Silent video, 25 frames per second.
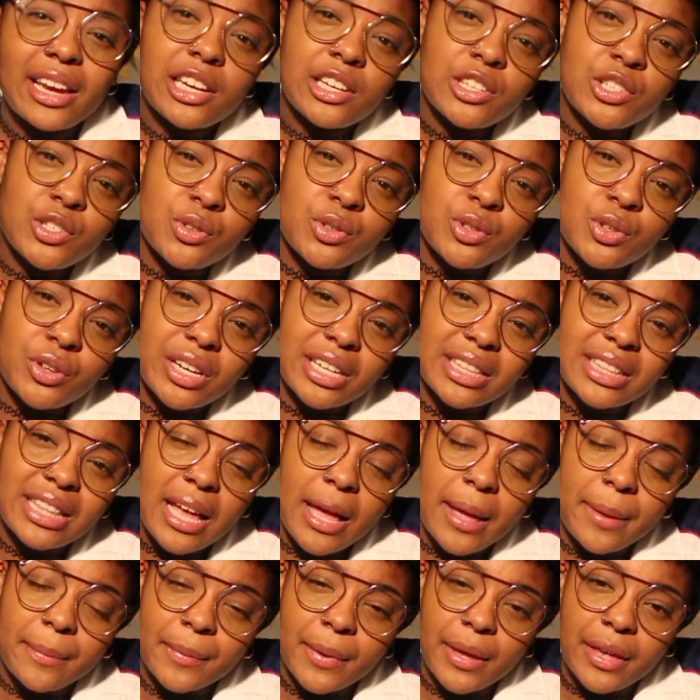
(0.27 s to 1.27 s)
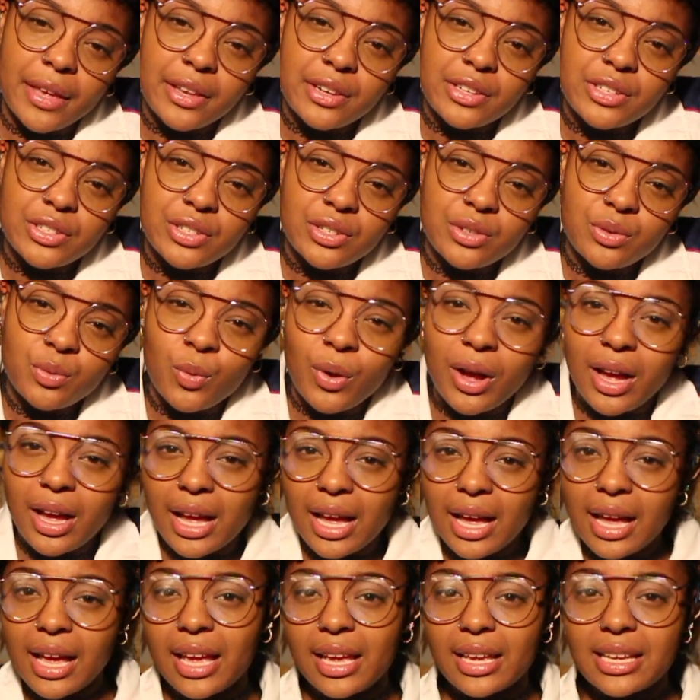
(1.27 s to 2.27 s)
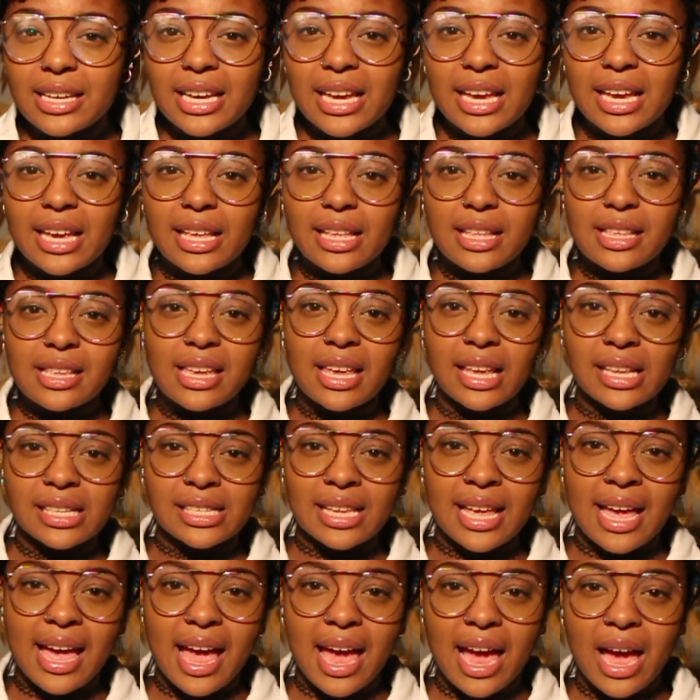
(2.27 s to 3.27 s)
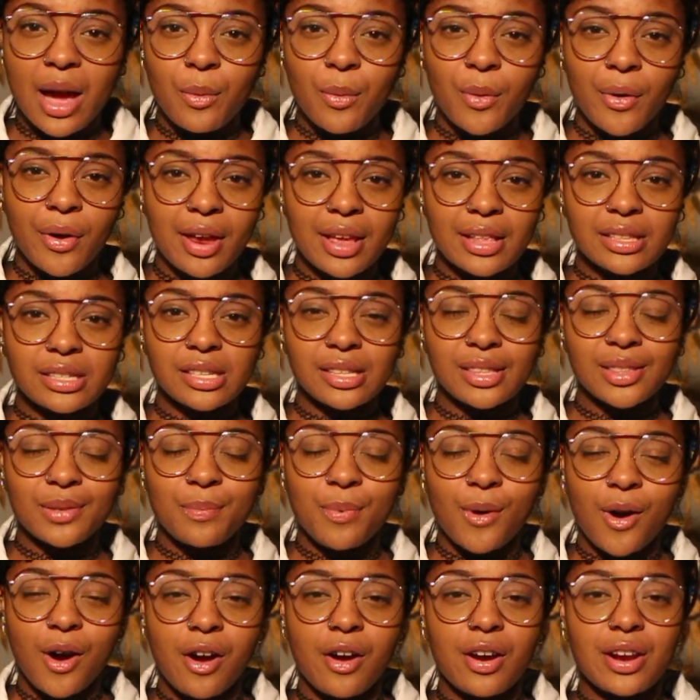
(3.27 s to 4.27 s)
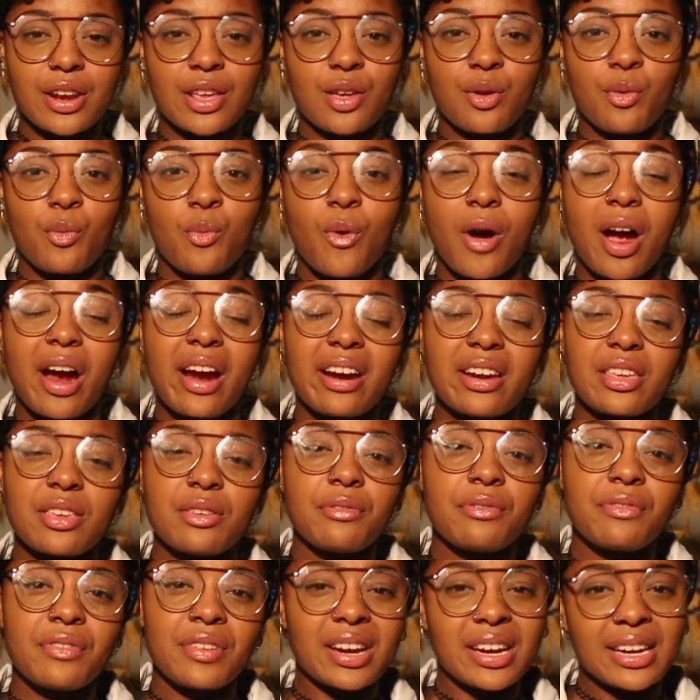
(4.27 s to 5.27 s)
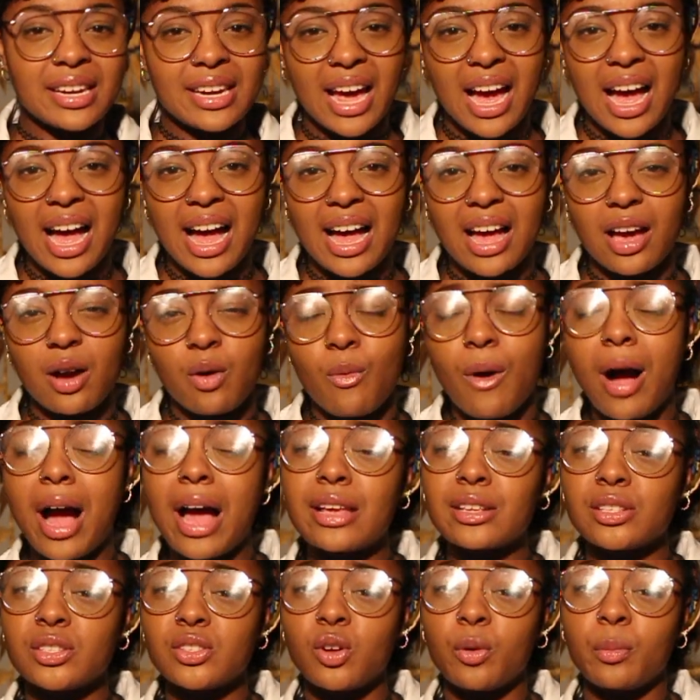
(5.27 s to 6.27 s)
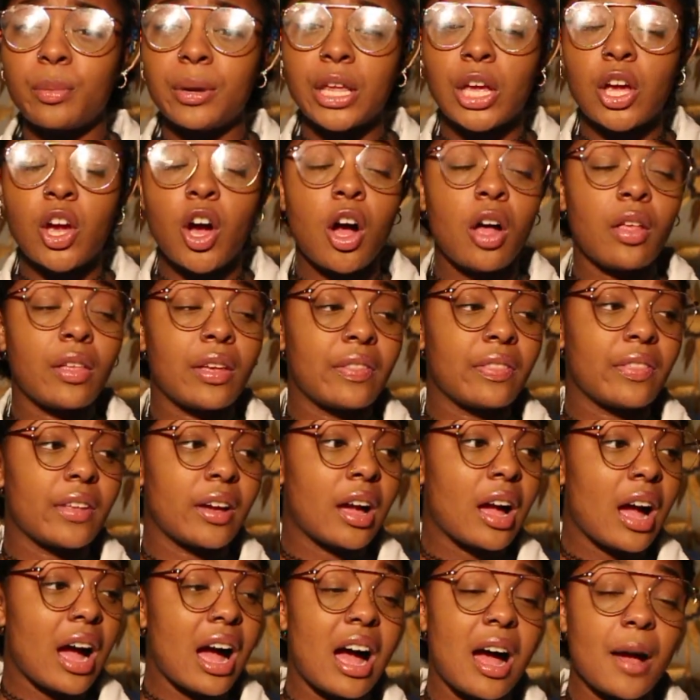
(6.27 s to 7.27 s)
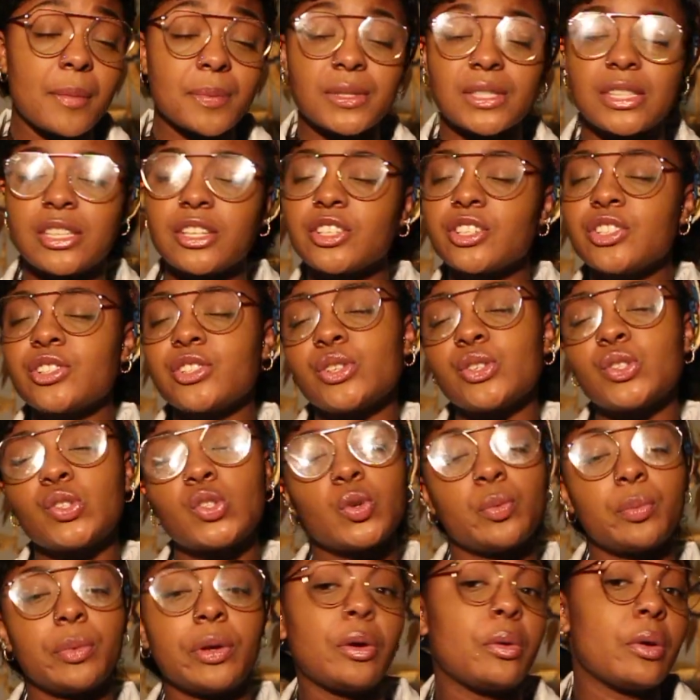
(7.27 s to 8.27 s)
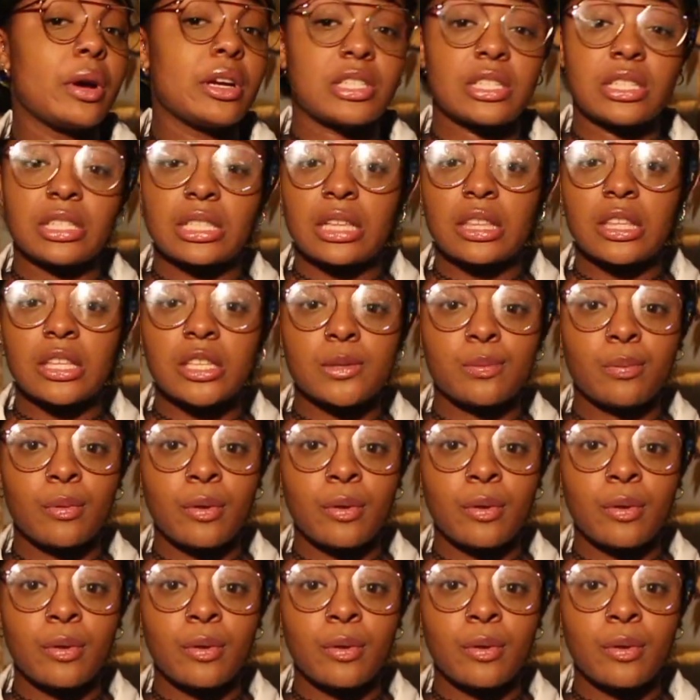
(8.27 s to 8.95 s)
did you drink that much? Why? It's an hour into the party. Why are you finna die? Why is nobody calling the cops? There's just too many questions at this